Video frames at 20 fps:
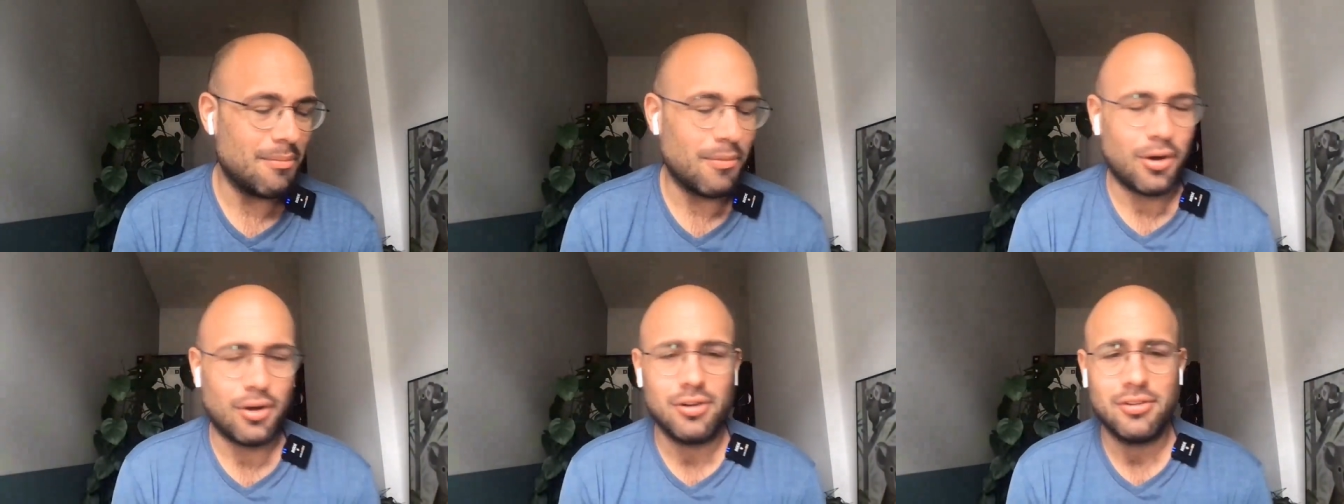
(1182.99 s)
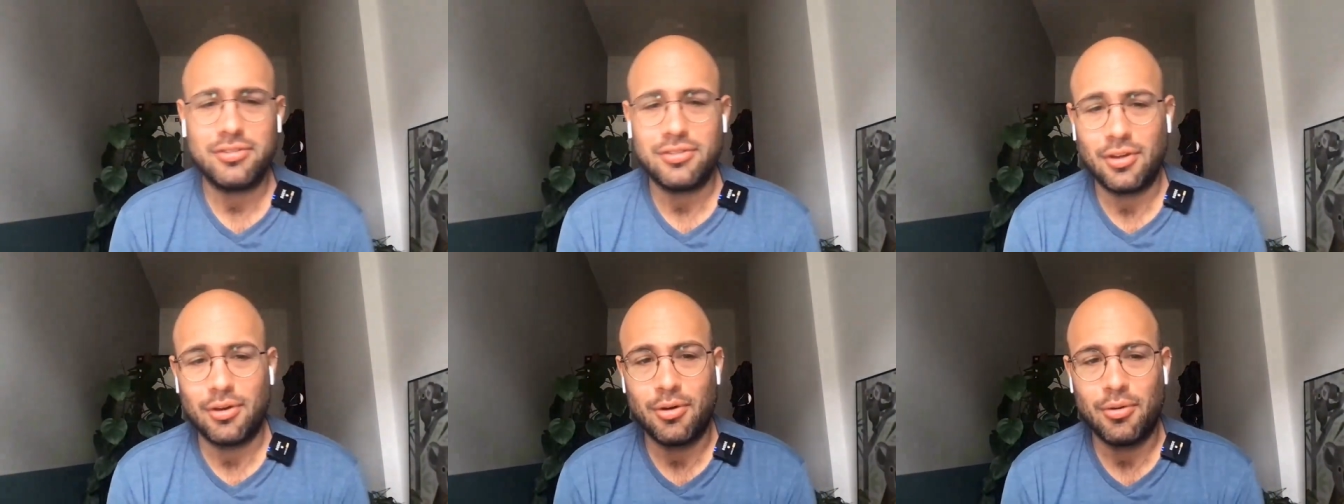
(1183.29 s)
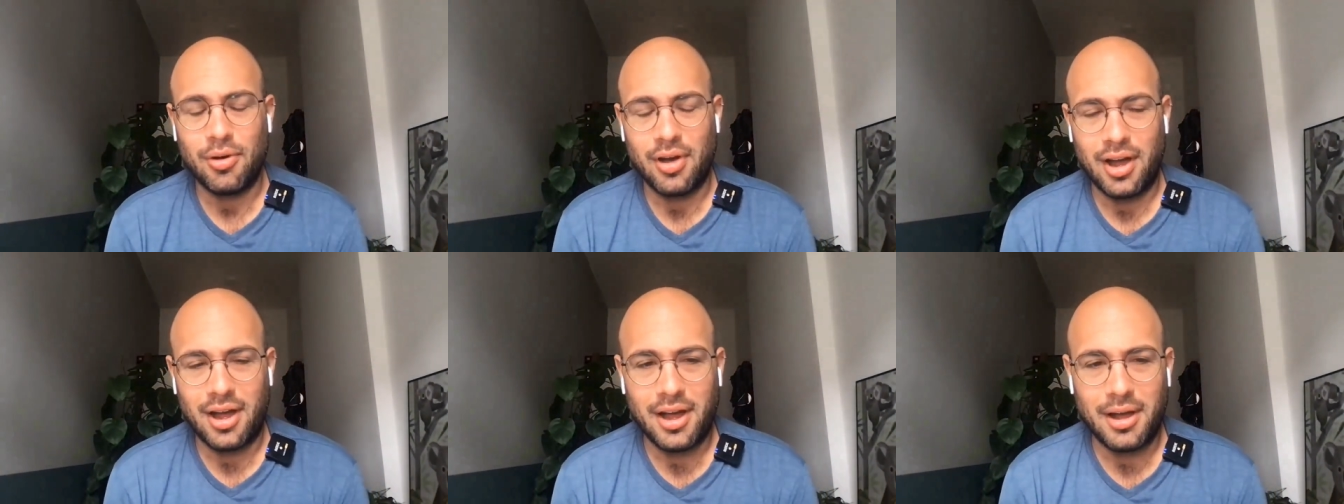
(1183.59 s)

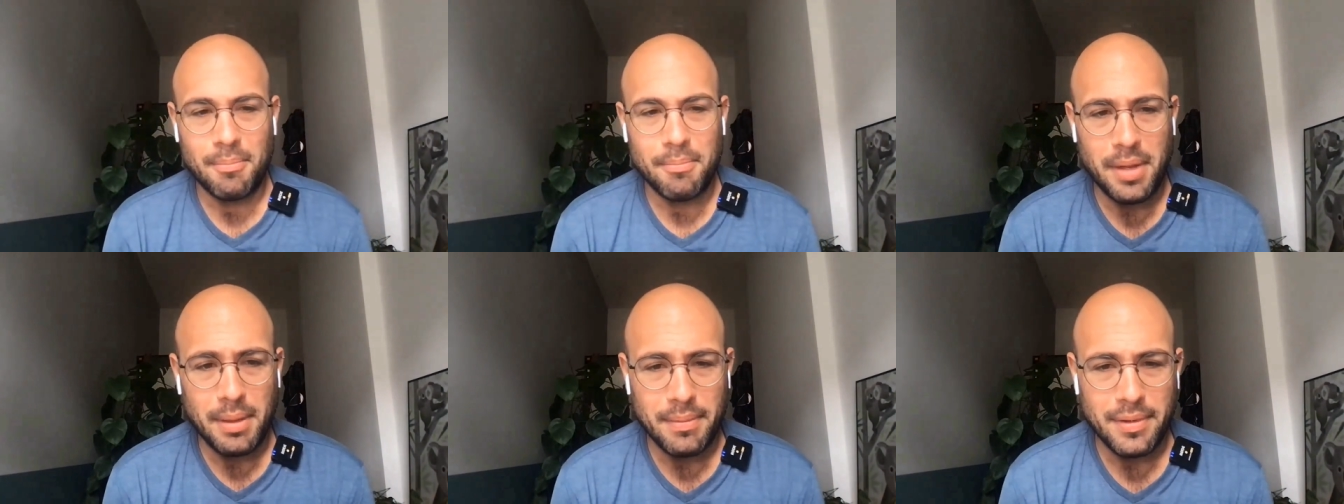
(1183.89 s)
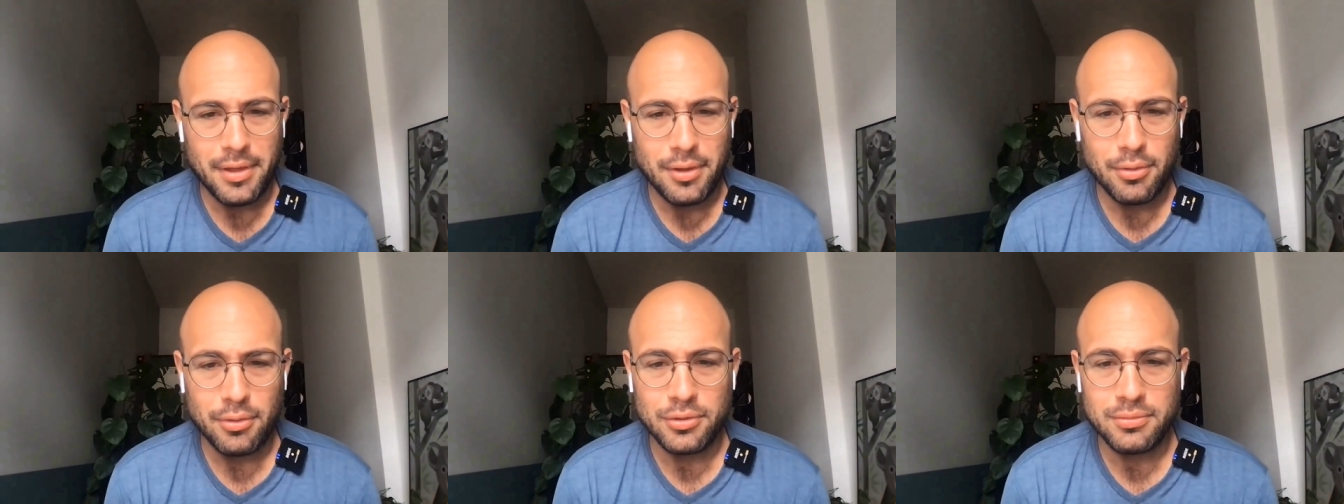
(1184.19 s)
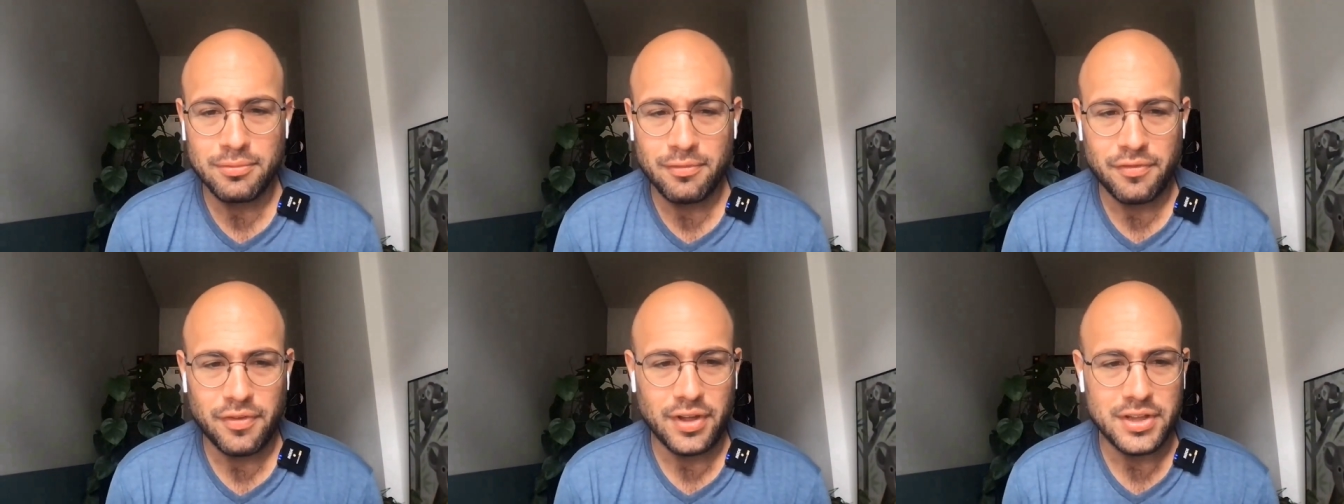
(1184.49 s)
Also, maybe you
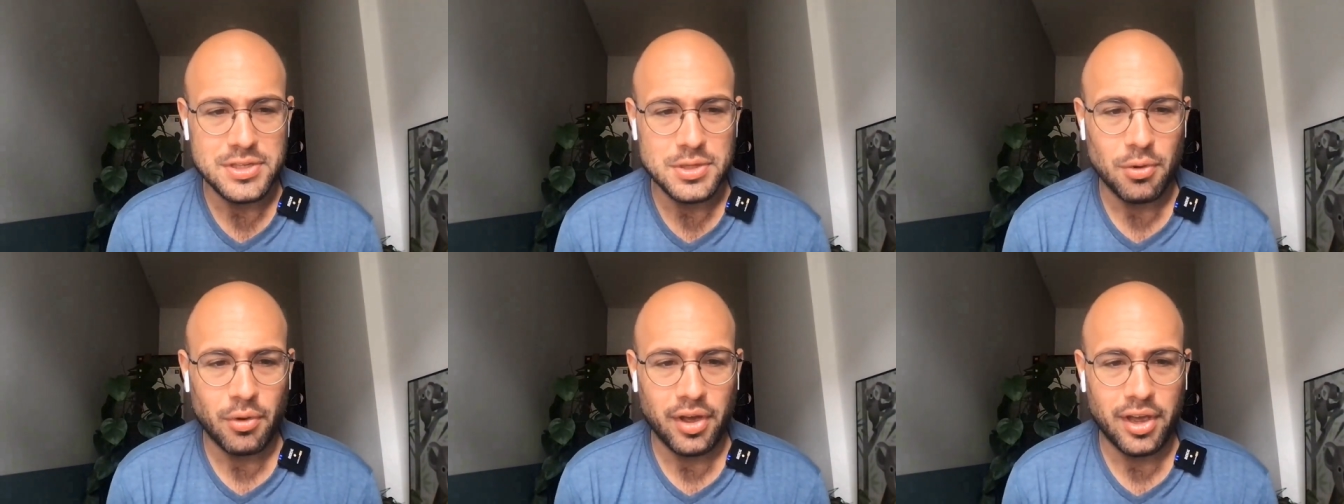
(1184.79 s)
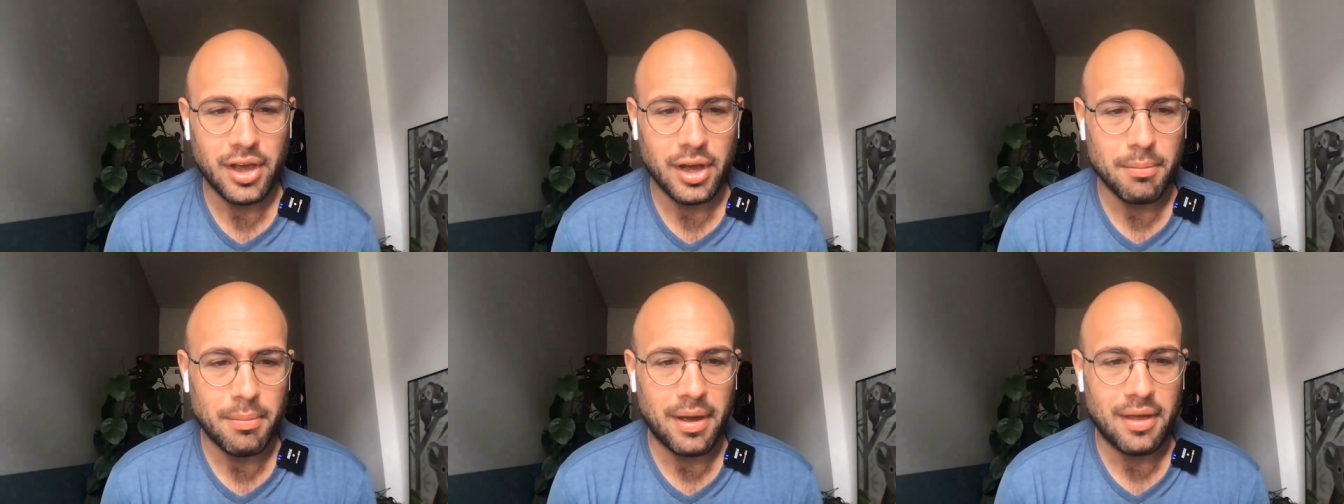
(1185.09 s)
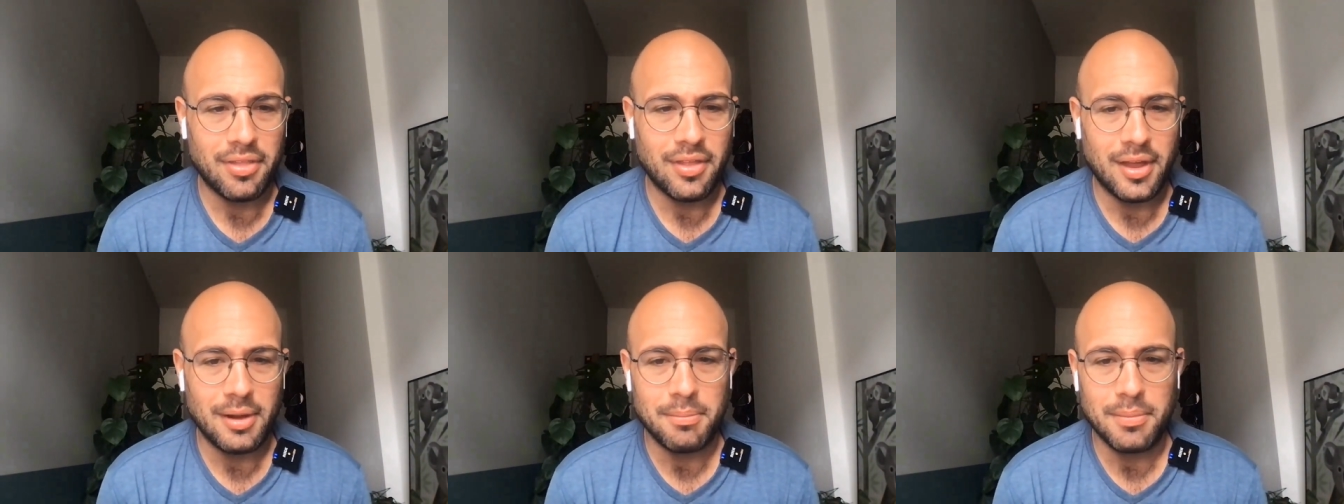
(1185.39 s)
fix your hair
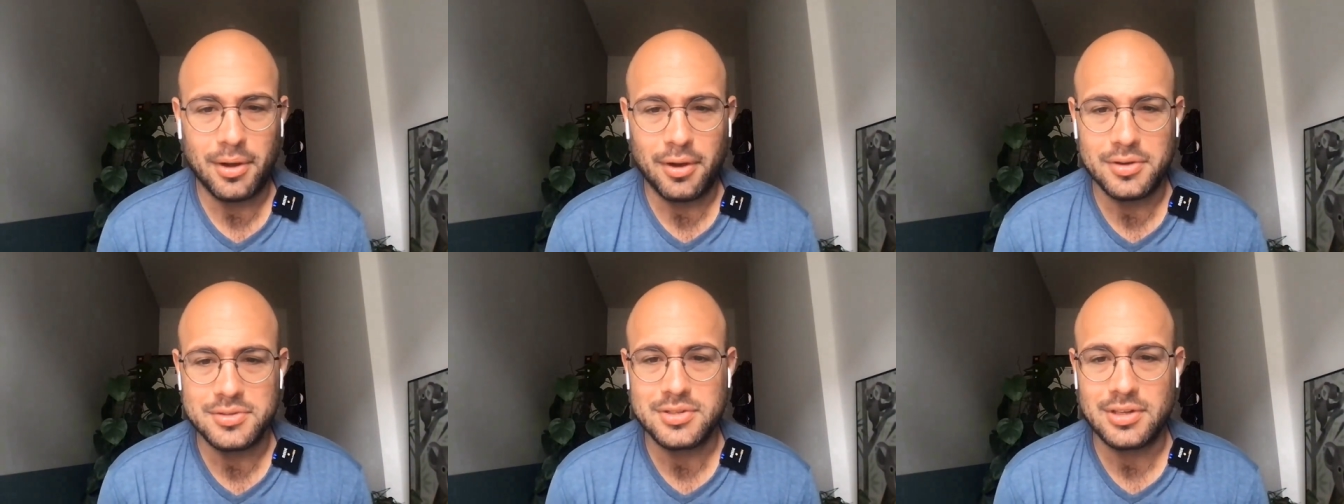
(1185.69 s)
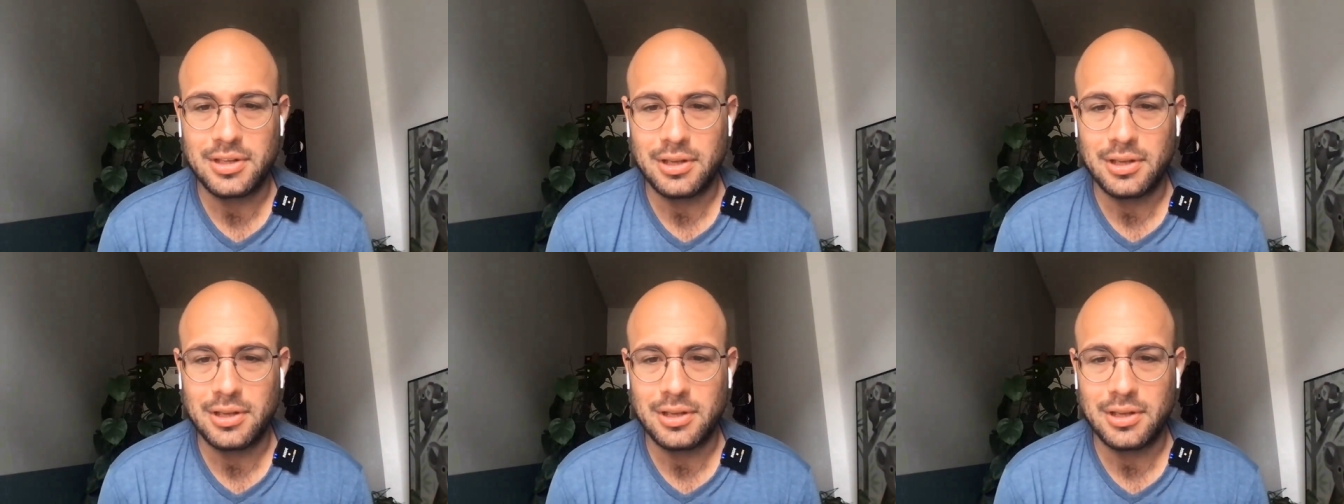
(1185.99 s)
by then, because